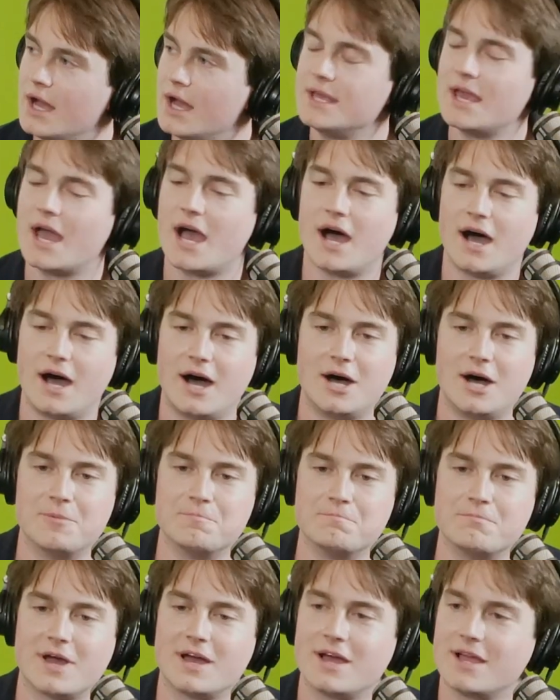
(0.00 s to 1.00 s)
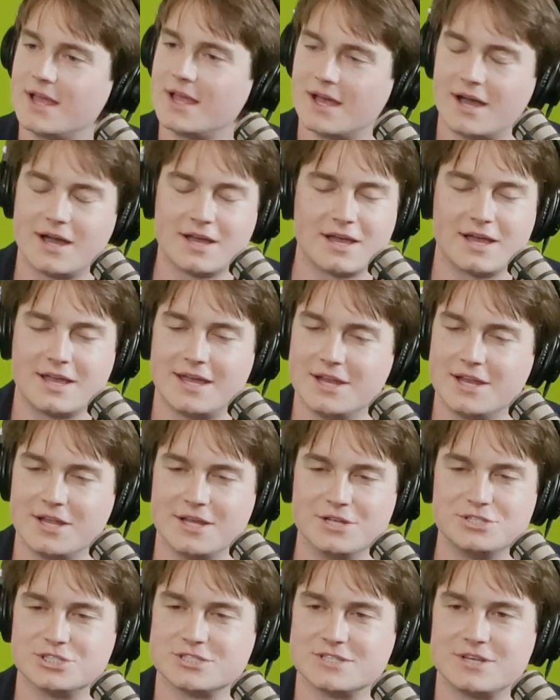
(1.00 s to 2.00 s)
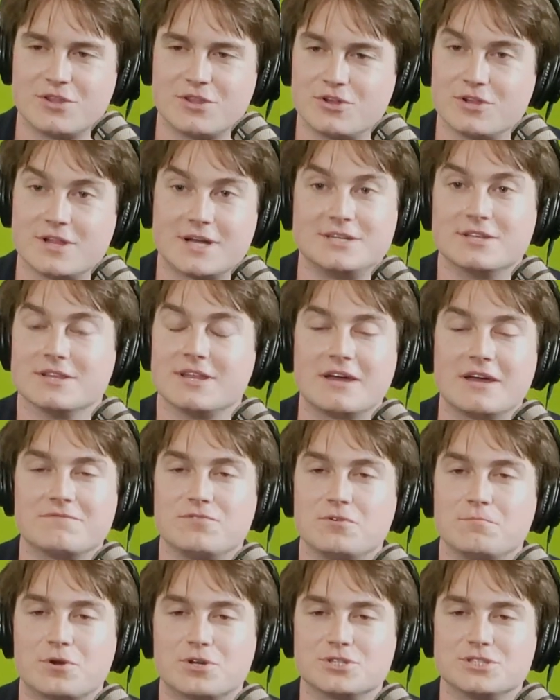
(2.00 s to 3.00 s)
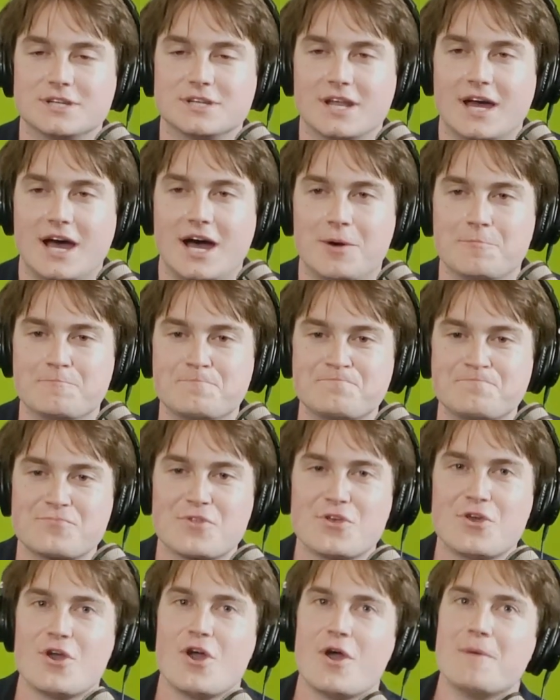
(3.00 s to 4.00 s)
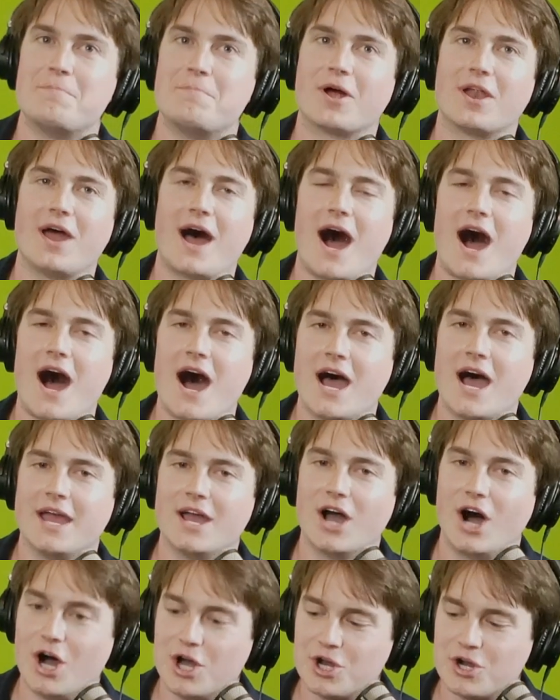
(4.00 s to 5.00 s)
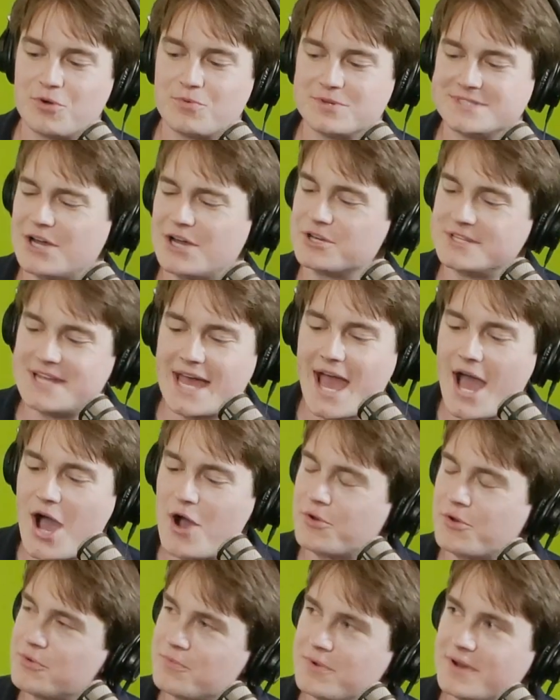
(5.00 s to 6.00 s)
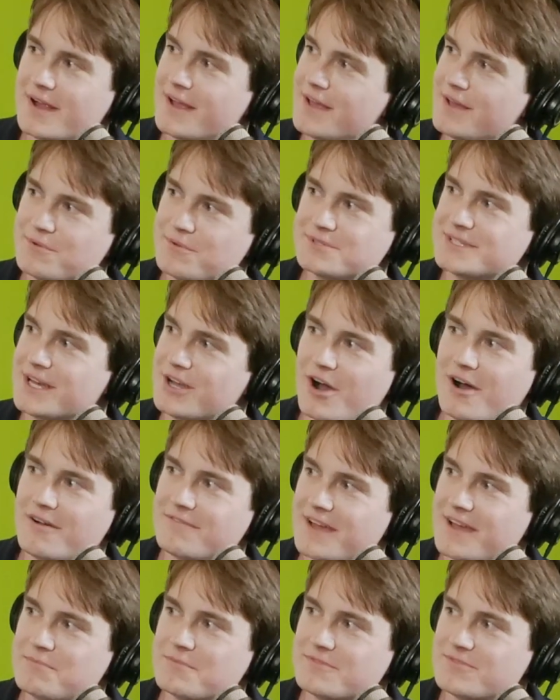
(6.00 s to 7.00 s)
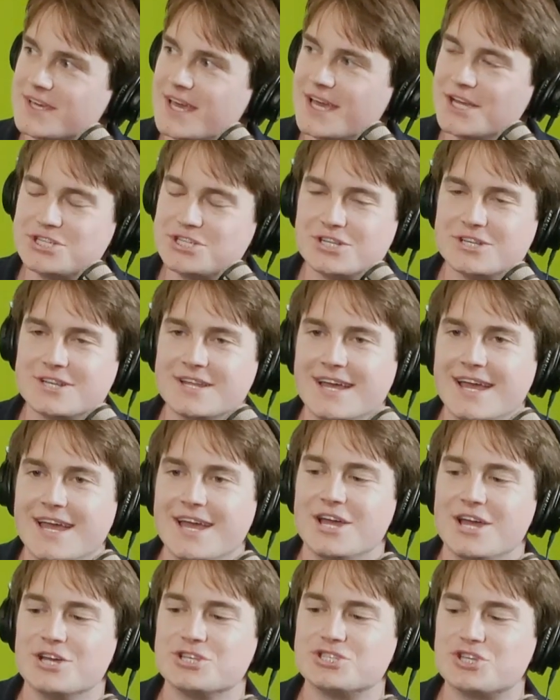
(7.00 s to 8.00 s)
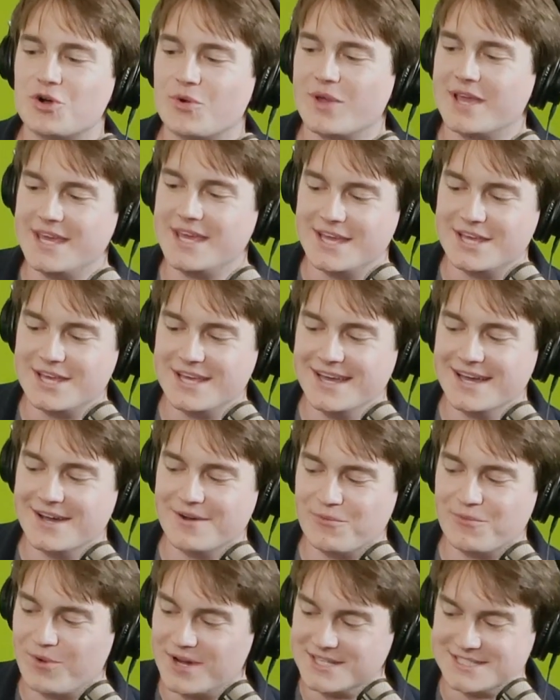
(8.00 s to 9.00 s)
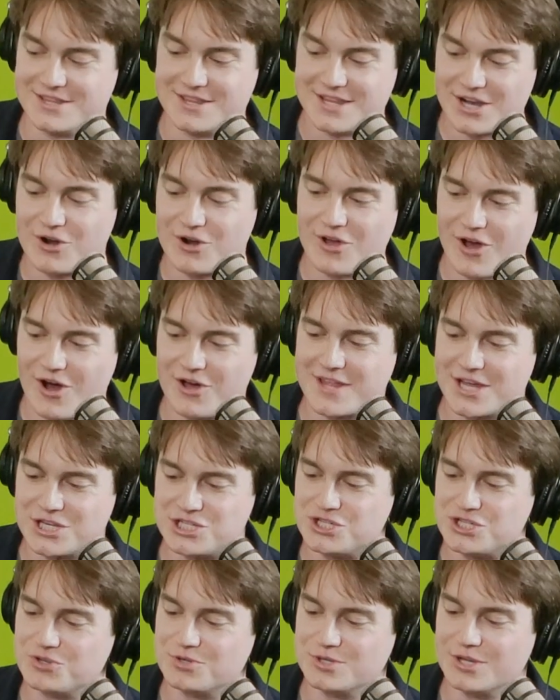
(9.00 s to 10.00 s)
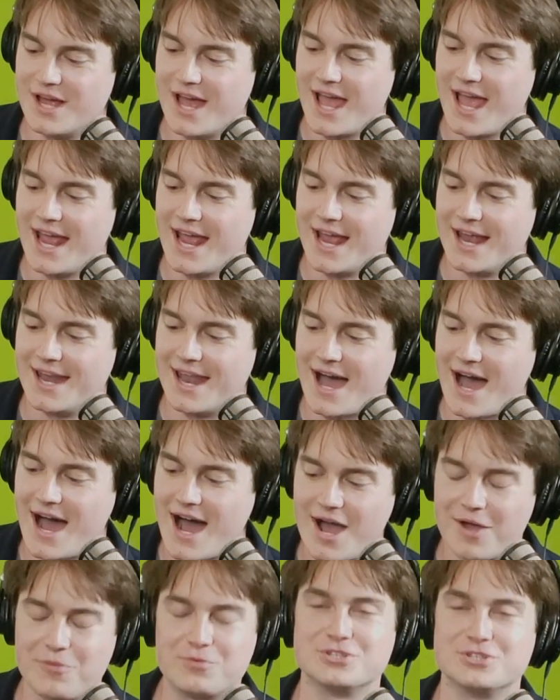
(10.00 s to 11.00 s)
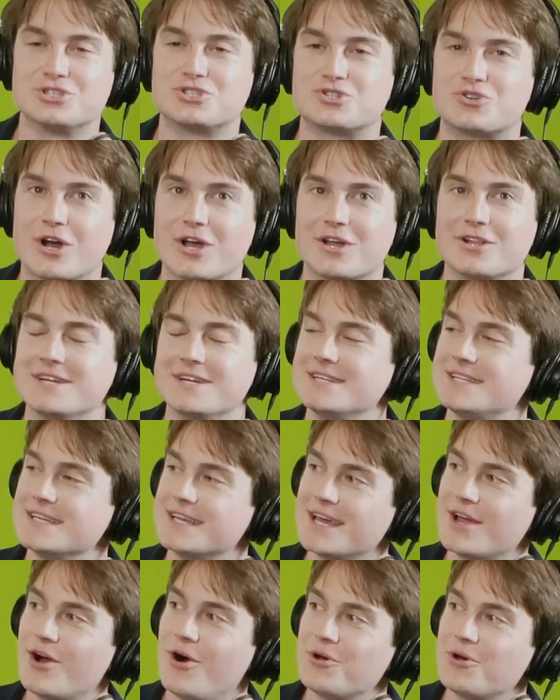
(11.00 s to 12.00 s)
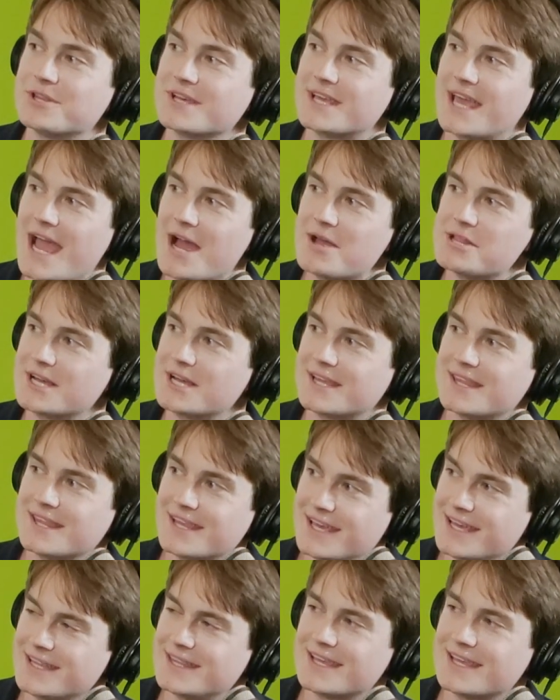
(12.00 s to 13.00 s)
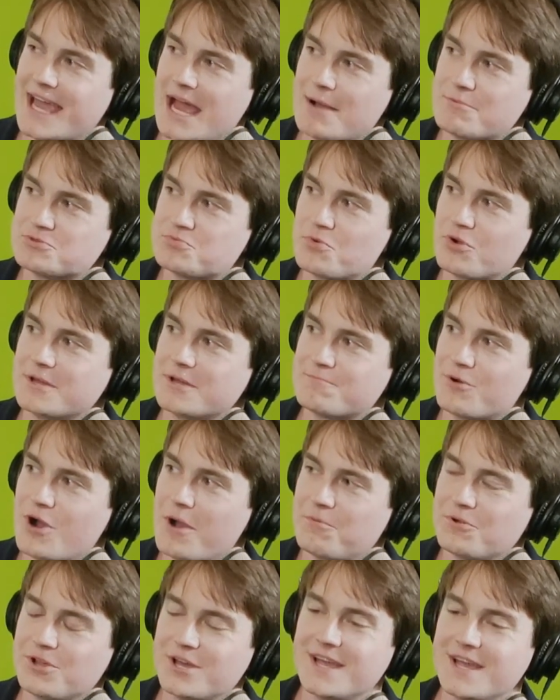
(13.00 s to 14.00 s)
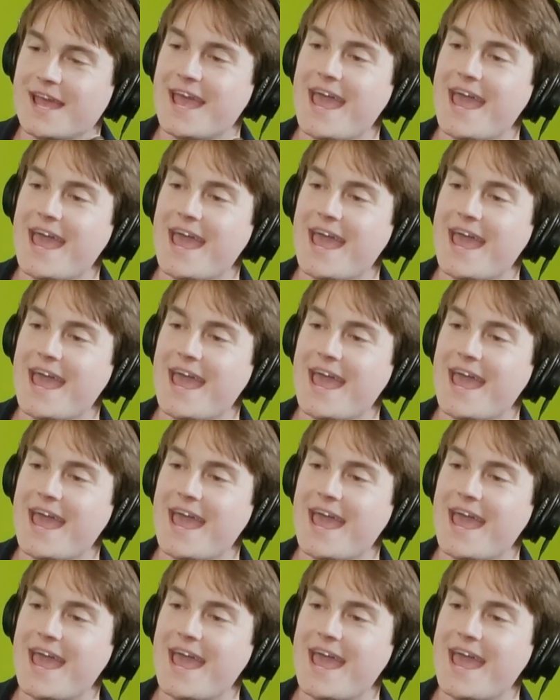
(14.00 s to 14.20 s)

Yeah. Again, he's just another delightful person. But Hunter was out of town or what? He was on family vacation, so he wasn't there on that shoot. And I was struggling to get all the get the cameras working properly